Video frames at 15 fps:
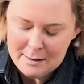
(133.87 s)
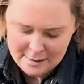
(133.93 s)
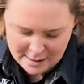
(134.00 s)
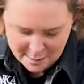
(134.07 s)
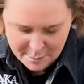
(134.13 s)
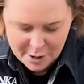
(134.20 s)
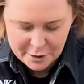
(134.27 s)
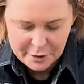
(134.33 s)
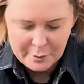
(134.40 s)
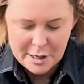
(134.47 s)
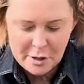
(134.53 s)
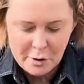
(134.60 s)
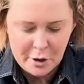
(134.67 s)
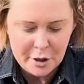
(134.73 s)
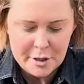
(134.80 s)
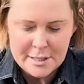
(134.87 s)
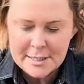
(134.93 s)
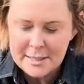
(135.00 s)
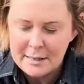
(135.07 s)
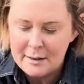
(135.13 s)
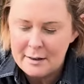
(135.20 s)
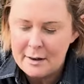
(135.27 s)
about
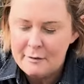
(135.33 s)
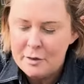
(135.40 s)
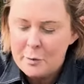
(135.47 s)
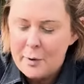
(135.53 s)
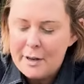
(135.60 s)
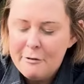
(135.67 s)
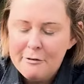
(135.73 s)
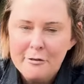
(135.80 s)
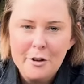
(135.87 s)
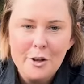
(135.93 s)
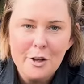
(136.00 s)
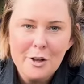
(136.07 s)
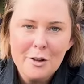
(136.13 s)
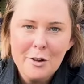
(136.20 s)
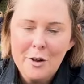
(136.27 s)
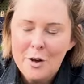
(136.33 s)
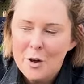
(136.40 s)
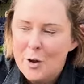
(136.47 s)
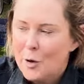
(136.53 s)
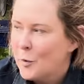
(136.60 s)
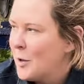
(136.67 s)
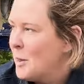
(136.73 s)
3/4 of the way full
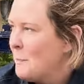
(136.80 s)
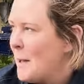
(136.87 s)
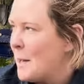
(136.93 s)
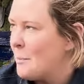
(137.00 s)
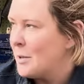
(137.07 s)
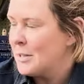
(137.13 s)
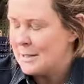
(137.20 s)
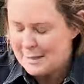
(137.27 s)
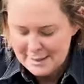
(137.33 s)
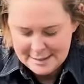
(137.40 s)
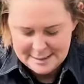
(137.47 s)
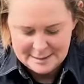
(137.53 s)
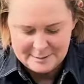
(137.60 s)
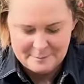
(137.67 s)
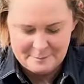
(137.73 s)
with pebbles.